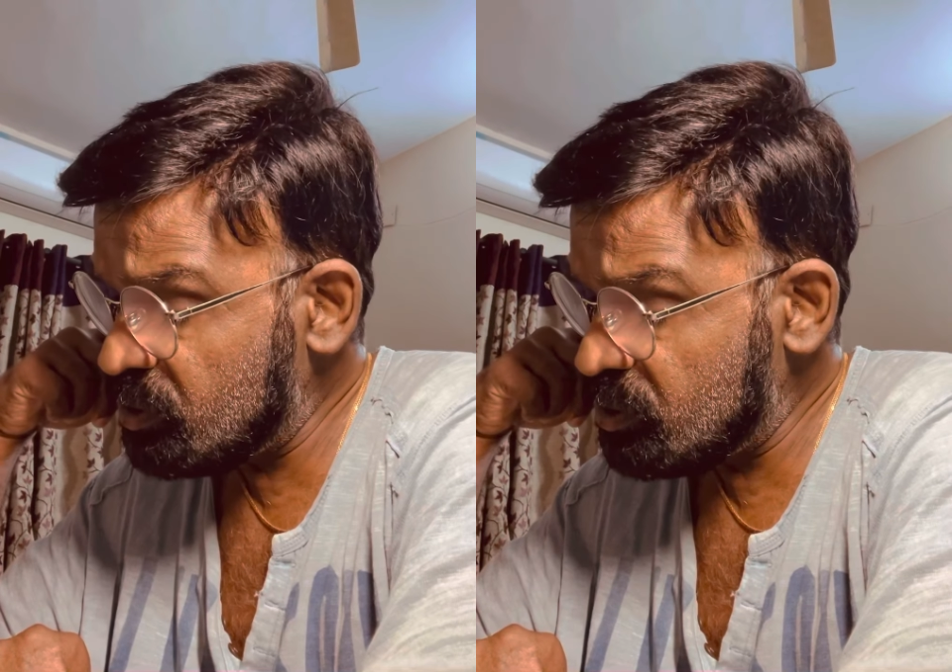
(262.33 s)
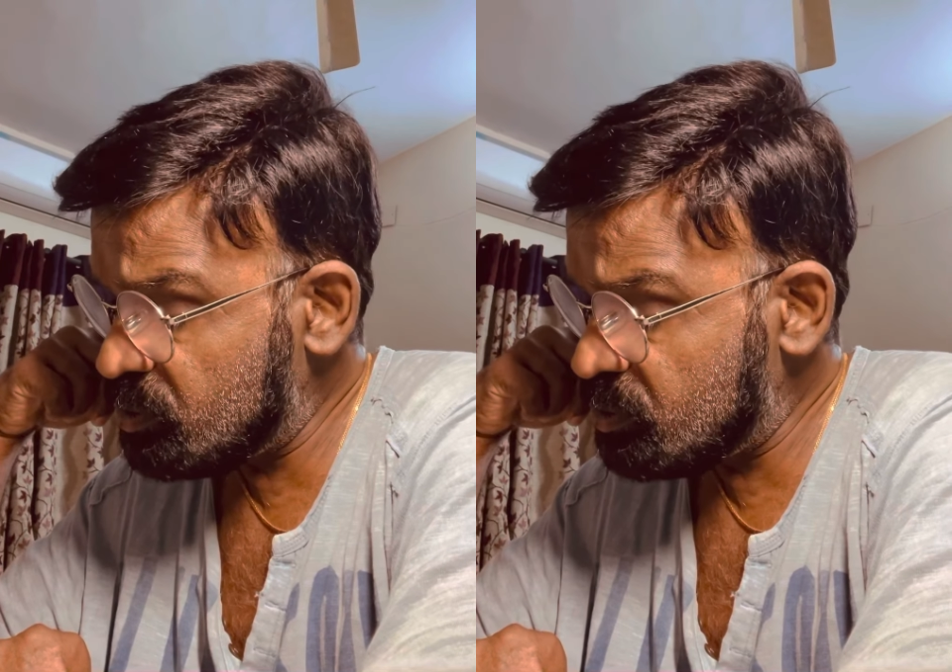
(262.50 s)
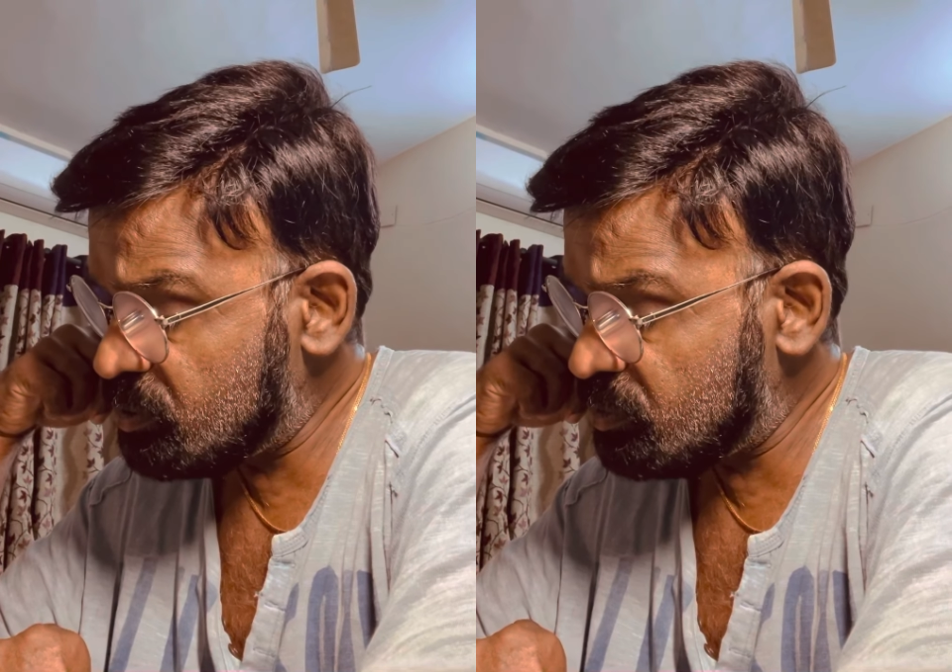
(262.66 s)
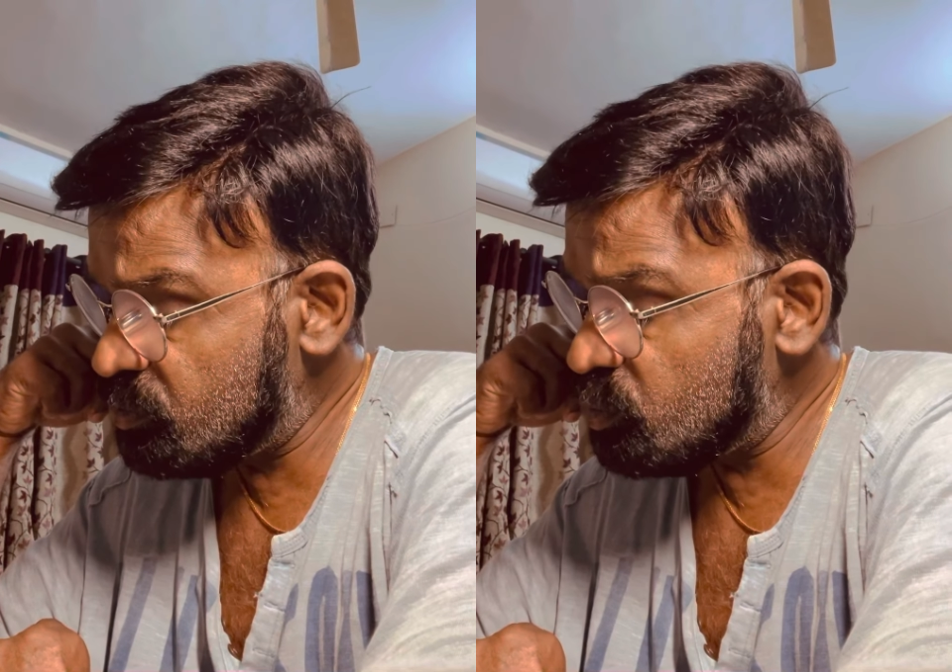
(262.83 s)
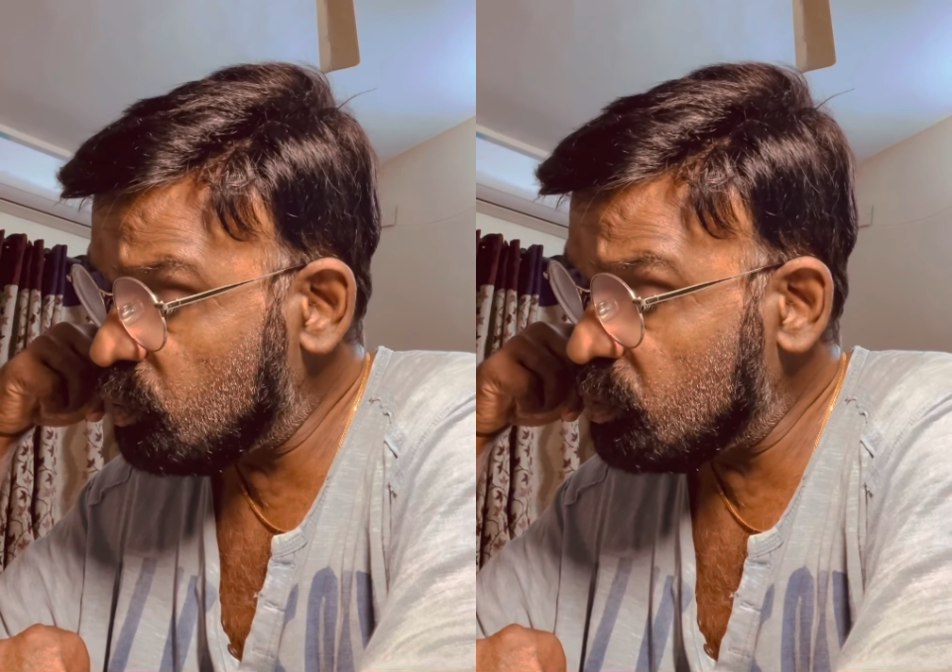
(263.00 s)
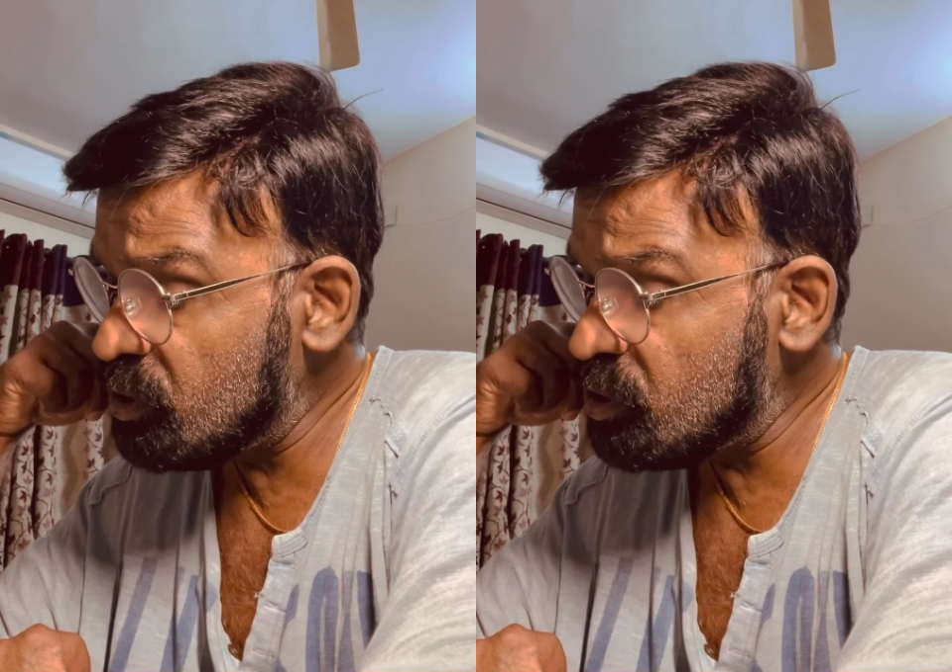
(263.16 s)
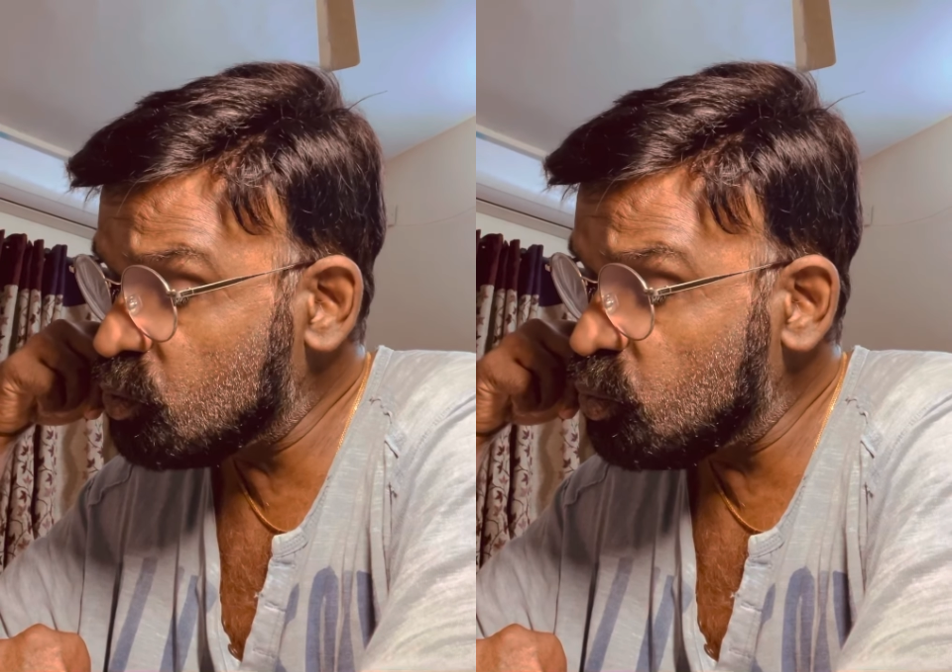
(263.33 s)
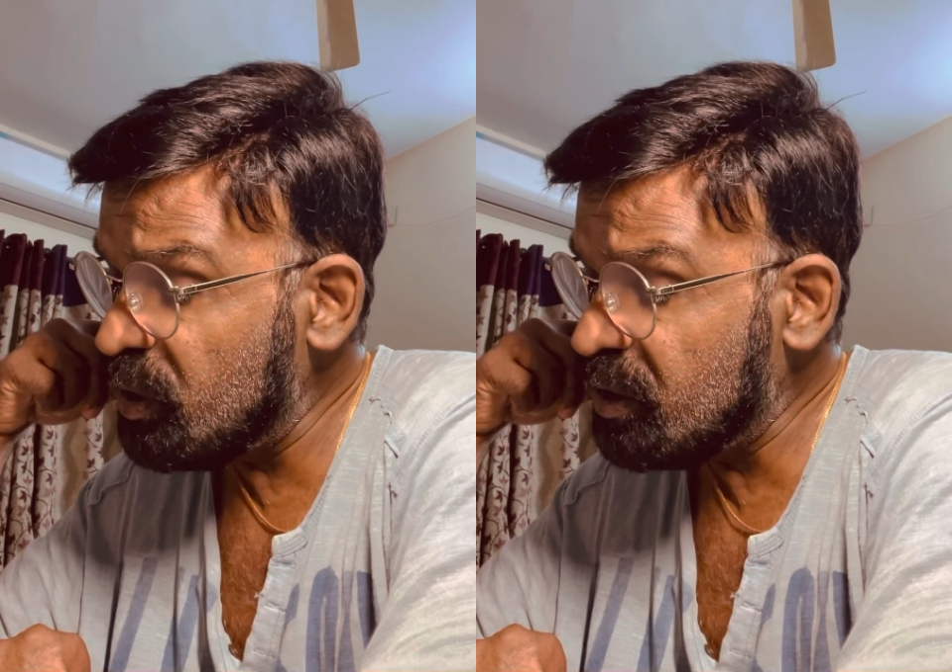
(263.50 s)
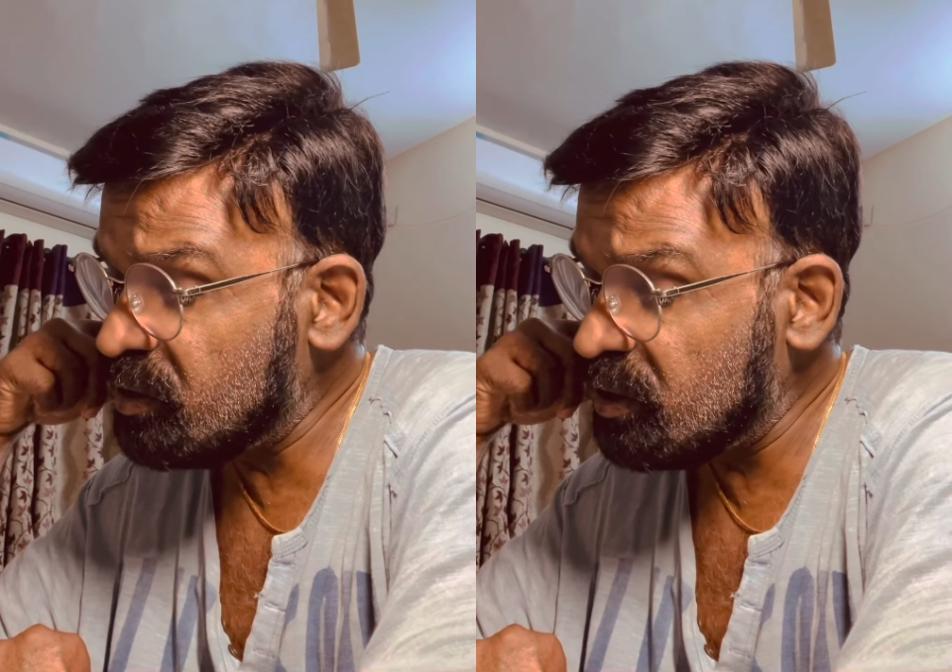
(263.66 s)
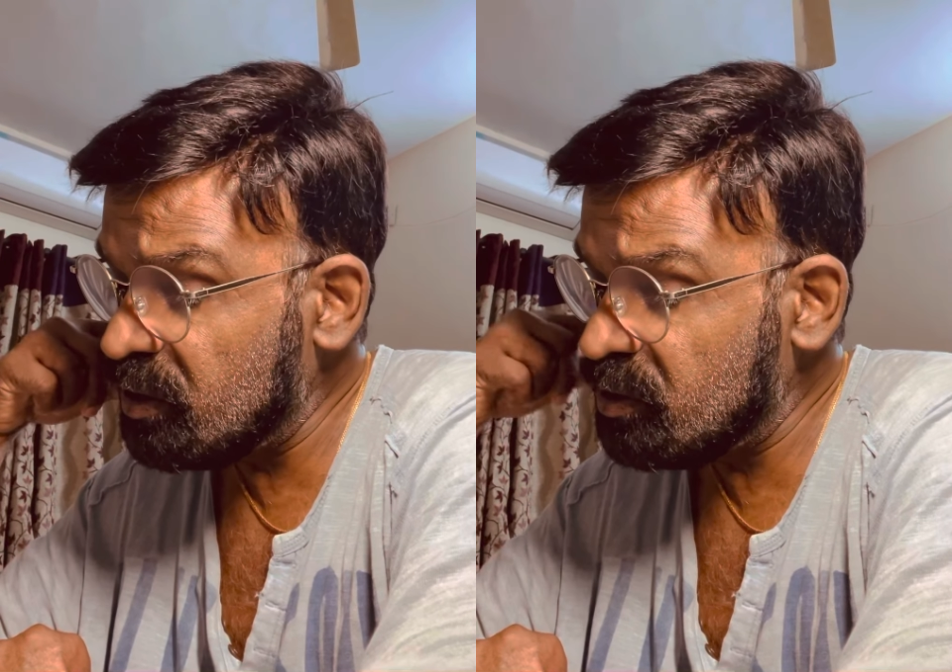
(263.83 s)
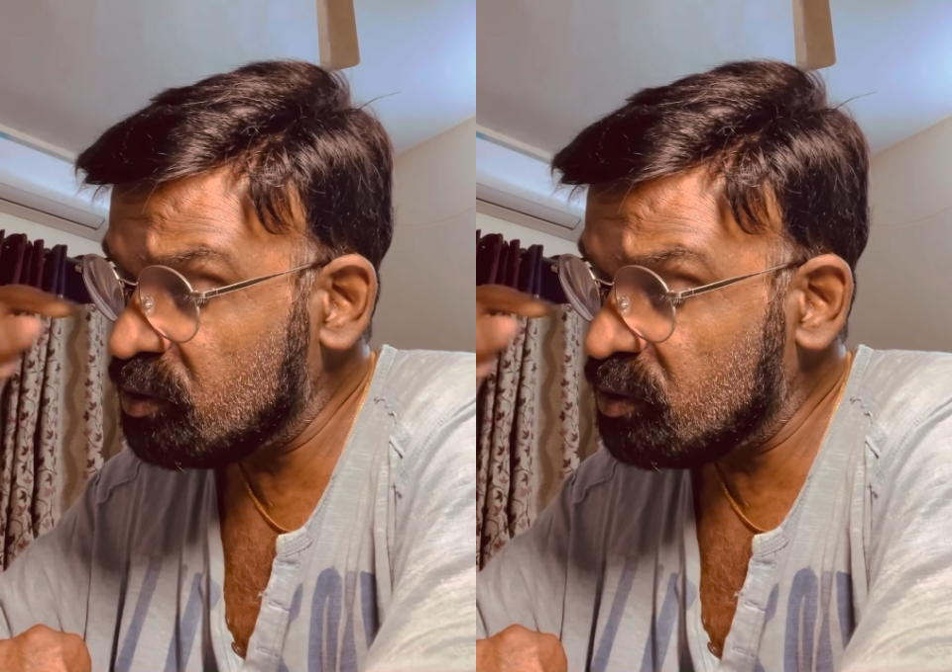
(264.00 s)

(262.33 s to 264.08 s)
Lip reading: this week thing.